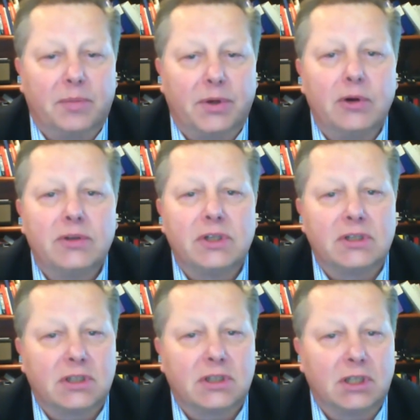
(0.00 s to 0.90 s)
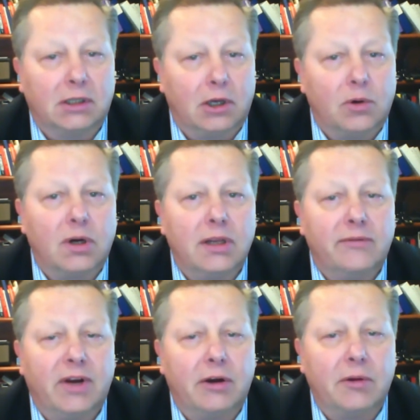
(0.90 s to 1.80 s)
The approach is to lower
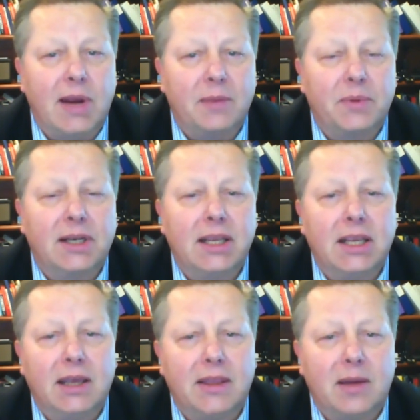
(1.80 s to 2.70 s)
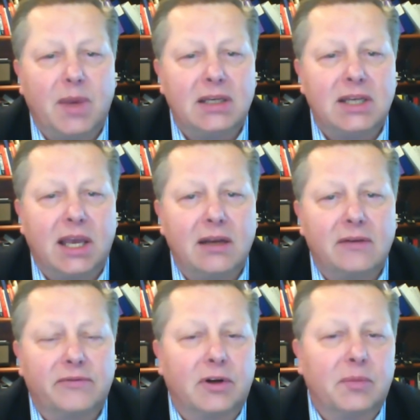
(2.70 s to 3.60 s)
it very rapidly and then
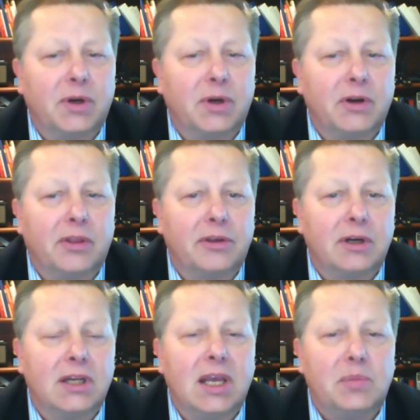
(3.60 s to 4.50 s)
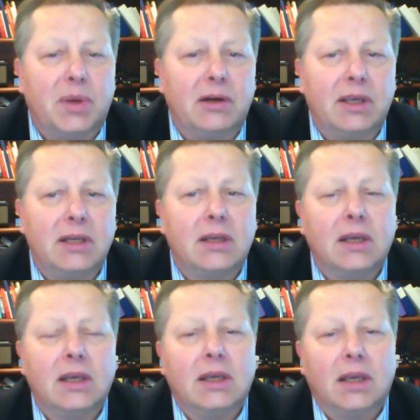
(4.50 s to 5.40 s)
maintain it for about a 30-day period
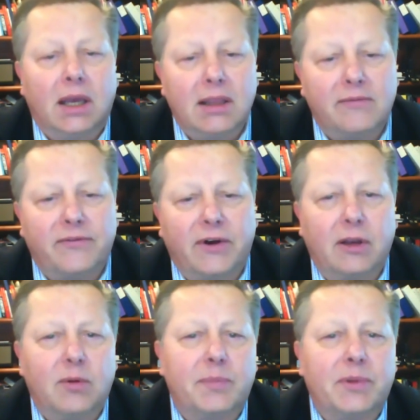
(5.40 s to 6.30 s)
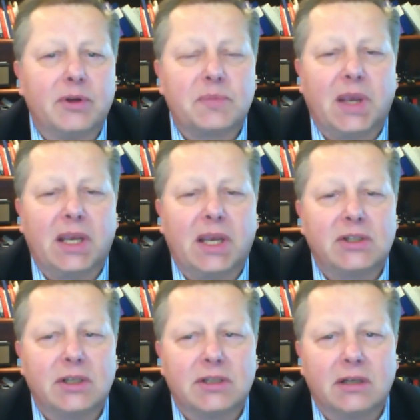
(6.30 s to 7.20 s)
and then follow up those
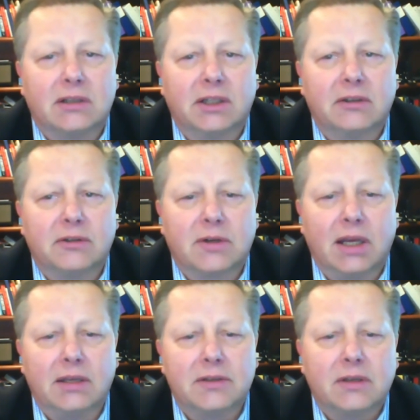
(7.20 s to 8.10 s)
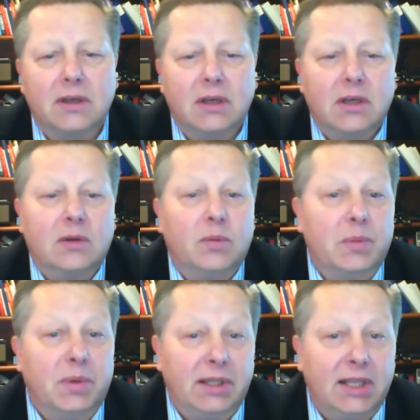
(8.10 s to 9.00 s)
patients in clinical trials.
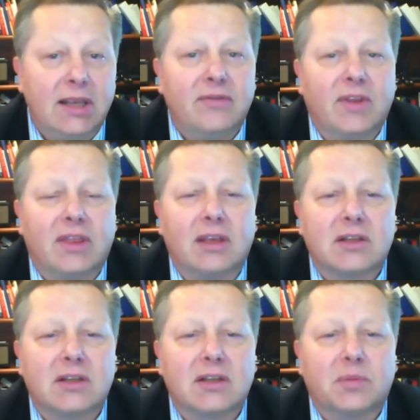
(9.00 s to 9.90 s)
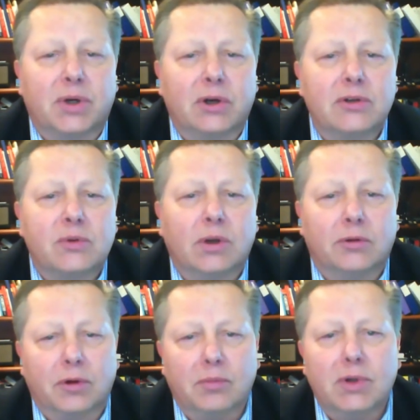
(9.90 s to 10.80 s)
We believe that this approach will
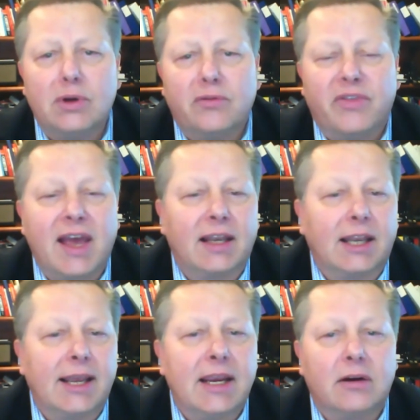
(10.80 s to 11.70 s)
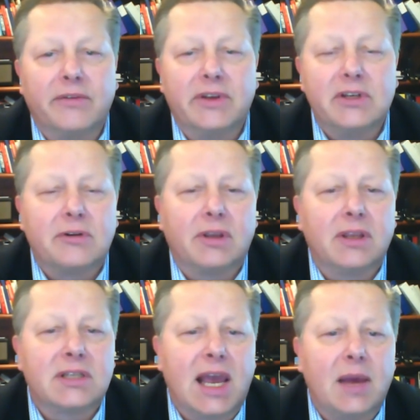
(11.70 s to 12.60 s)
remove that layer of
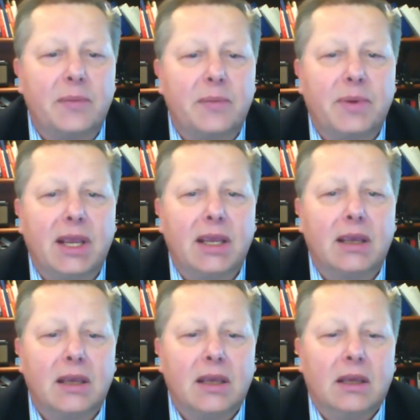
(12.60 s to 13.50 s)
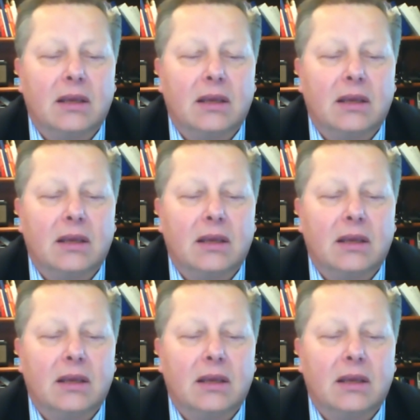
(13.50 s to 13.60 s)
injury that's happening